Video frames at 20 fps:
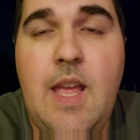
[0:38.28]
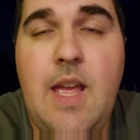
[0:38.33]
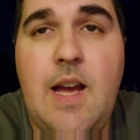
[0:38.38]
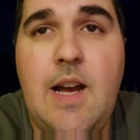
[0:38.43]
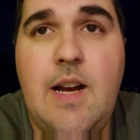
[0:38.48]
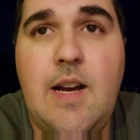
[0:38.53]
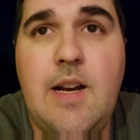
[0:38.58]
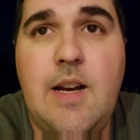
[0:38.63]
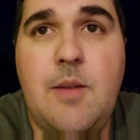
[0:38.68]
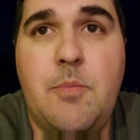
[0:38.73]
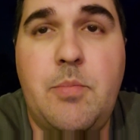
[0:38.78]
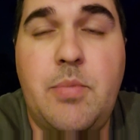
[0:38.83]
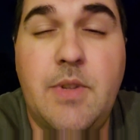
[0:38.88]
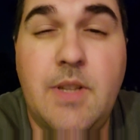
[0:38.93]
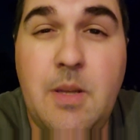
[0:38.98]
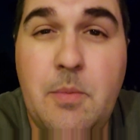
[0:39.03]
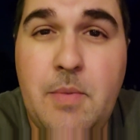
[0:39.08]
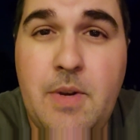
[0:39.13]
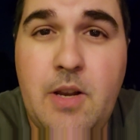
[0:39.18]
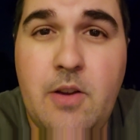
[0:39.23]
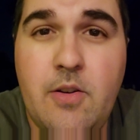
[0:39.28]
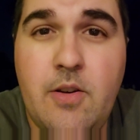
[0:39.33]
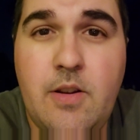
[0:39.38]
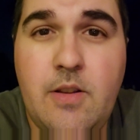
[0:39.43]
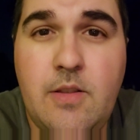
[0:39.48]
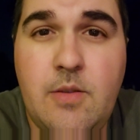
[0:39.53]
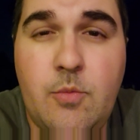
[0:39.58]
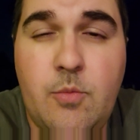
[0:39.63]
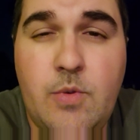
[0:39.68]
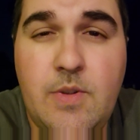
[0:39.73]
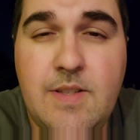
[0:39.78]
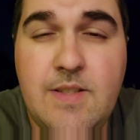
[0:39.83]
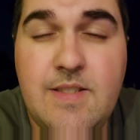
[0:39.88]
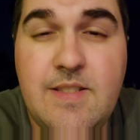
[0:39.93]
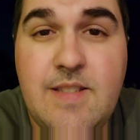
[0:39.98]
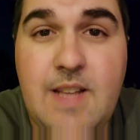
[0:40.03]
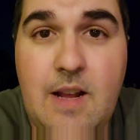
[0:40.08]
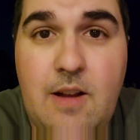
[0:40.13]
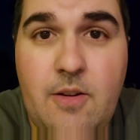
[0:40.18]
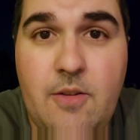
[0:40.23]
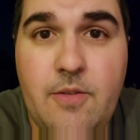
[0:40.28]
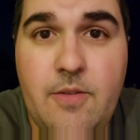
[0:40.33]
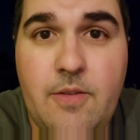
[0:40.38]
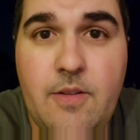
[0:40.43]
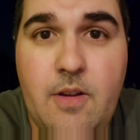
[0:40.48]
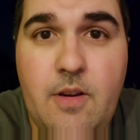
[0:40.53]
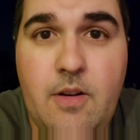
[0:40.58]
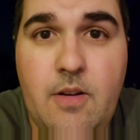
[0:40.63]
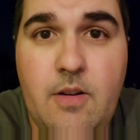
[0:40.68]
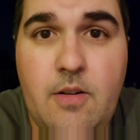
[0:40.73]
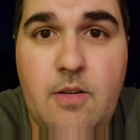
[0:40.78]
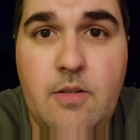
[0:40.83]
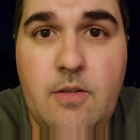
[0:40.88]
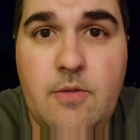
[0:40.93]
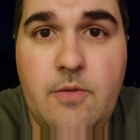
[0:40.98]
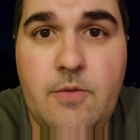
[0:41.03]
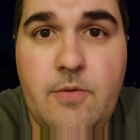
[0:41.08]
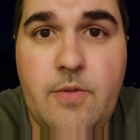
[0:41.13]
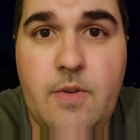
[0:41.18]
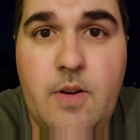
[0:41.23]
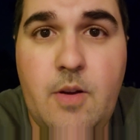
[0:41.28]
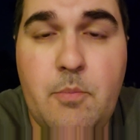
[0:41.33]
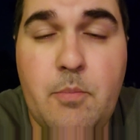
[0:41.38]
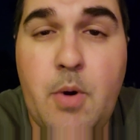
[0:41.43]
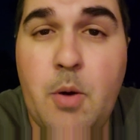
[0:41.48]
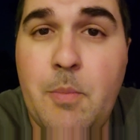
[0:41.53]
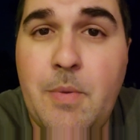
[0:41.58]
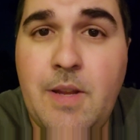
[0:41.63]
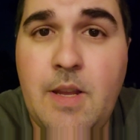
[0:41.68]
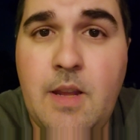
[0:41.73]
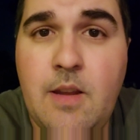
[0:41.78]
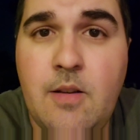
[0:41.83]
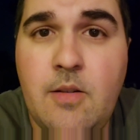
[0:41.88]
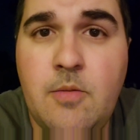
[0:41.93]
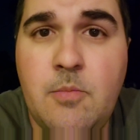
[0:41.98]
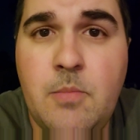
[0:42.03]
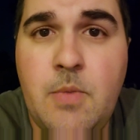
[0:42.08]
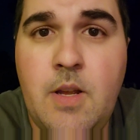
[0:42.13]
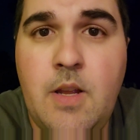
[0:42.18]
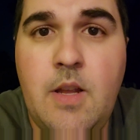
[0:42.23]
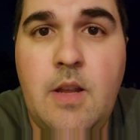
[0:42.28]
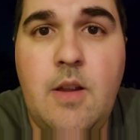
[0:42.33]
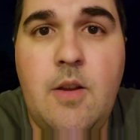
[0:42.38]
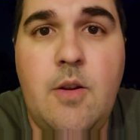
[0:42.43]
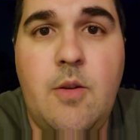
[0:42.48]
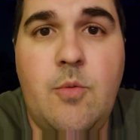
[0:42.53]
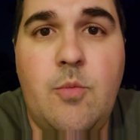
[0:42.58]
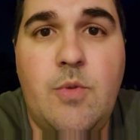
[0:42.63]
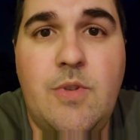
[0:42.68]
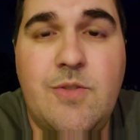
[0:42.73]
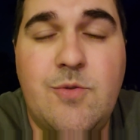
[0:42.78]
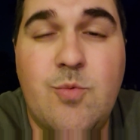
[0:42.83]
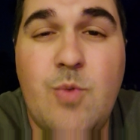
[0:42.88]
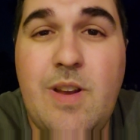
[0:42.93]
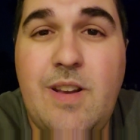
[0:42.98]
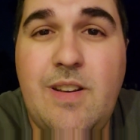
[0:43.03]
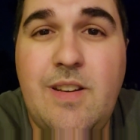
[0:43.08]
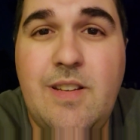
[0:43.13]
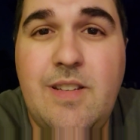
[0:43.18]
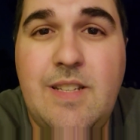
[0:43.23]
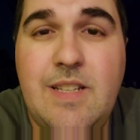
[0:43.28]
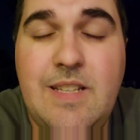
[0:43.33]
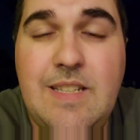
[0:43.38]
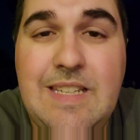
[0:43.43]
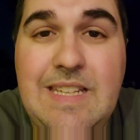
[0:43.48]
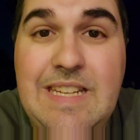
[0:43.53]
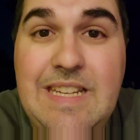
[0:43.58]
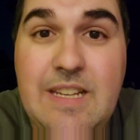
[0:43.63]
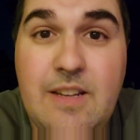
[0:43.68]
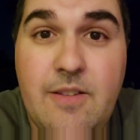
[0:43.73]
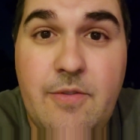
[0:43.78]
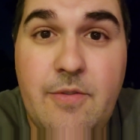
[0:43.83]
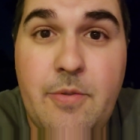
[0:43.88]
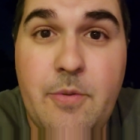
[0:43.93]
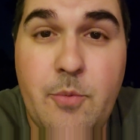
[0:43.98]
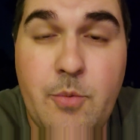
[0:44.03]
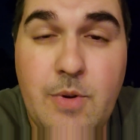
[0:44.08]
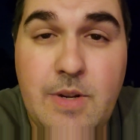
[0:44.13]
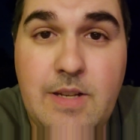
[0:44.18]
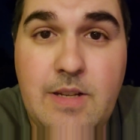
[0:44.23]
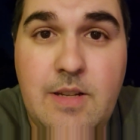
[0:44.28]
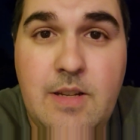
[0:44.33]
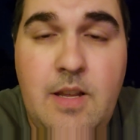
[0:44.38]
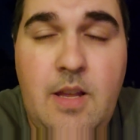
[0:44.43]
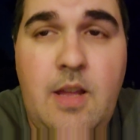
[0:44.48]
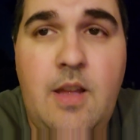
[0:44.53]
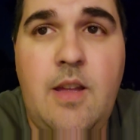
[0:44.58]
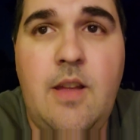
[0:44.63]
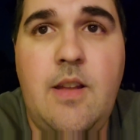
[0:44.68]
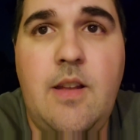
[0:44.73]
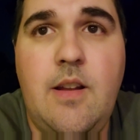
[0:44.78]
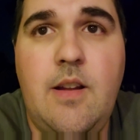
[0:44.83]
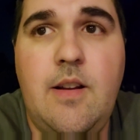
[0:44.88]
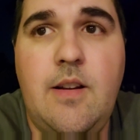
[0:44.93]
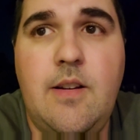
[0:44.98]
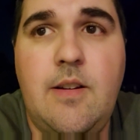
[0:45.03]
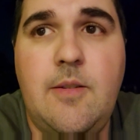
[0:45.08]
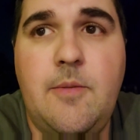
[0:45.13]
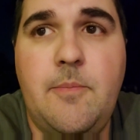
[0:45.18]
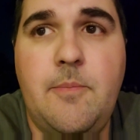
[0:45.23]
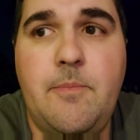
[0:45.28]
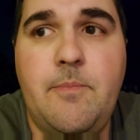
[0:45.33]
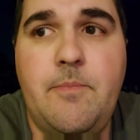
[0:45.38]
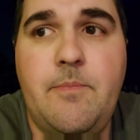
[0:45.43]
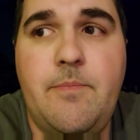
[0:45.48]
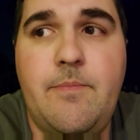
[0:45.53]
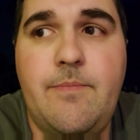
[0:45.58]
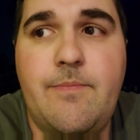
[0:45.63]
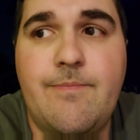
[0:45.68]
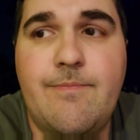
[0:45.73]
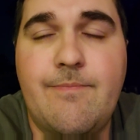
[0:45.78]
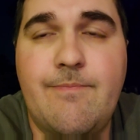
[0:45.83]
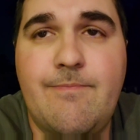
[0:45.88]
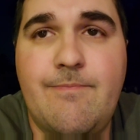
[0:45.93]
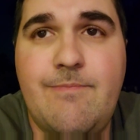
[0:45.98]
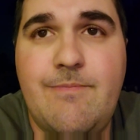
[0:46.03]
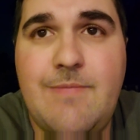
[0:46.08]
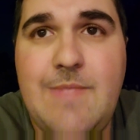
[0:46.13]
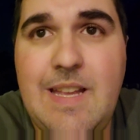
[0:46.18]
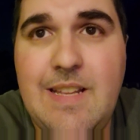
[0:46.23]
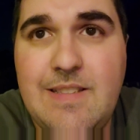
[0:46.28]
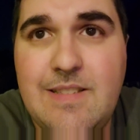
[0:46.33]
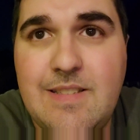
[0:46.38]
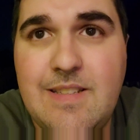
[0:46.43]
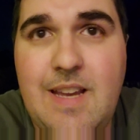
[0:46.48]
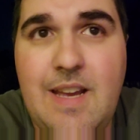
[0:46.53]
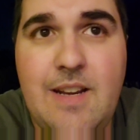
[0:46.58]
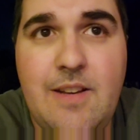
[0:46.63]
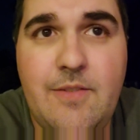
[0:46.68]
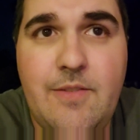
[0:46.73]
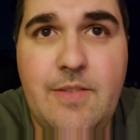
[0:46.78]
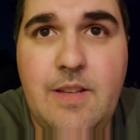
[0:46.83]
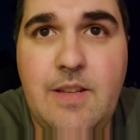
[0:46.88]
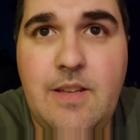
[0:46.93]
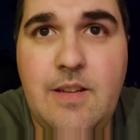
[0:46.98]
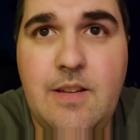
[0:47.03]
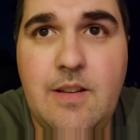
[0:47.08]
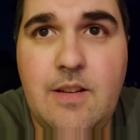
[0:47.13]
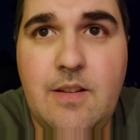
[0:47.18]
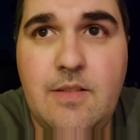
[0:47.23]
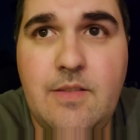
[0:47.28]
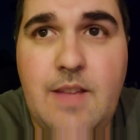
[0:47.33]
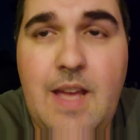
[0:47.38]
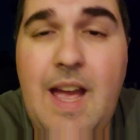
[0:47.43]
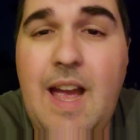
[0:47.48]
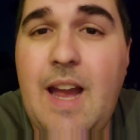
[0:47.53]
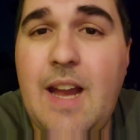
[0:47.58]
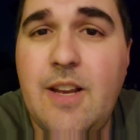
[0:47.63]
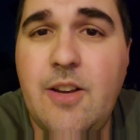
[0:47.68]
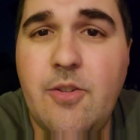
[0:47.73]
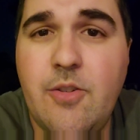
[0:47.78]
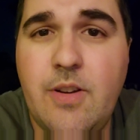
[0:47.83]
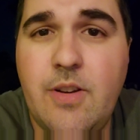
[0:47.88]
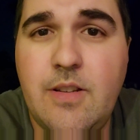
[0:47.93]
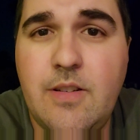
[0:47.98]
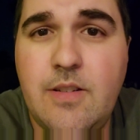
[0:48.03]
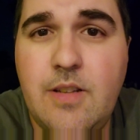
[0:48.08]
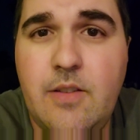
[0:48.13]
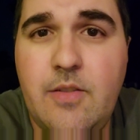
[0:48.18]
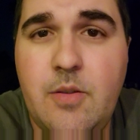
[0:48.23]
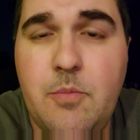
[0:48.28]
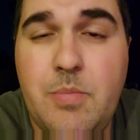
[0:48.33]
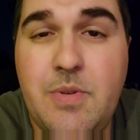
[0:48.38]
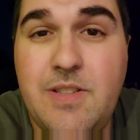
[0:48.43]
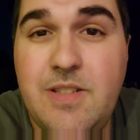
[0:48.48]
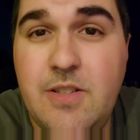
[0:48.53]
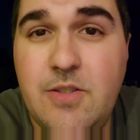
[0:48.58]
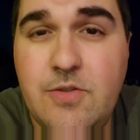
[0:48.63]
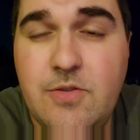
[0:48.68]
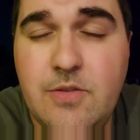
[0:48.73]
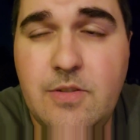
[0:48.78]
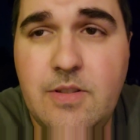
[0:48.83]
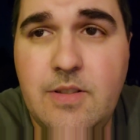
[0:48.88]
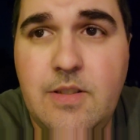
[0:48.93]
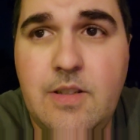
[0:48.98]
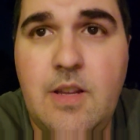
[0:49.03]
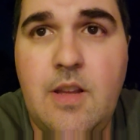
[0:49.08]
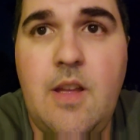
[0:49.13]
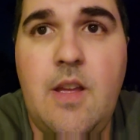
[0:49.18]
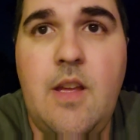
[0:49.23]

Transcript: Uh, preliminary, the one south of uh, Birmingham was rated an EF3. Um, that's kind of the uh, the higher end of it potentially.